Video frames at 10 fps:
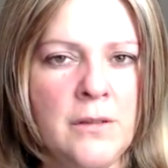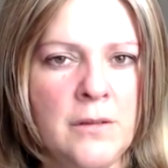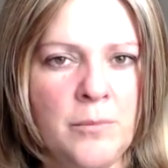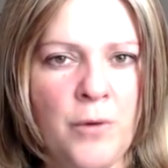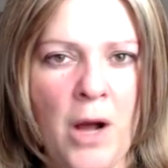
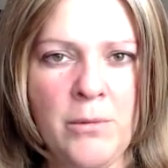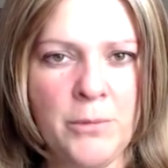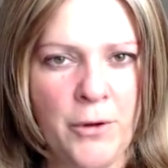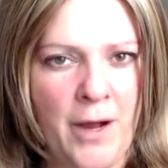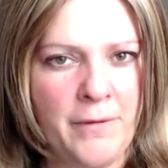problem you're
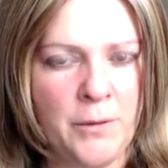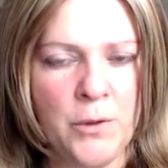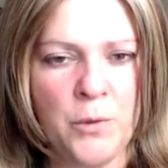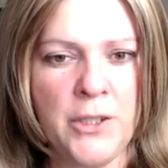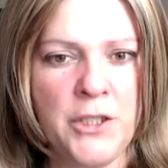having with what
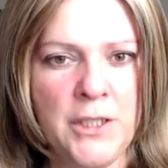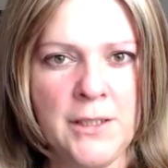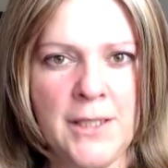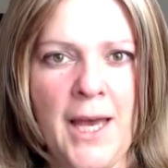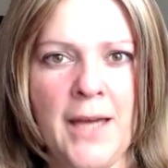she
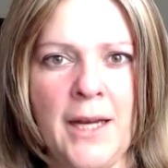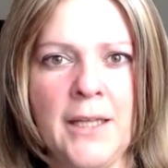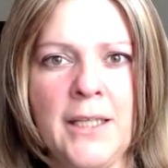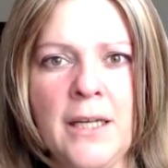said and give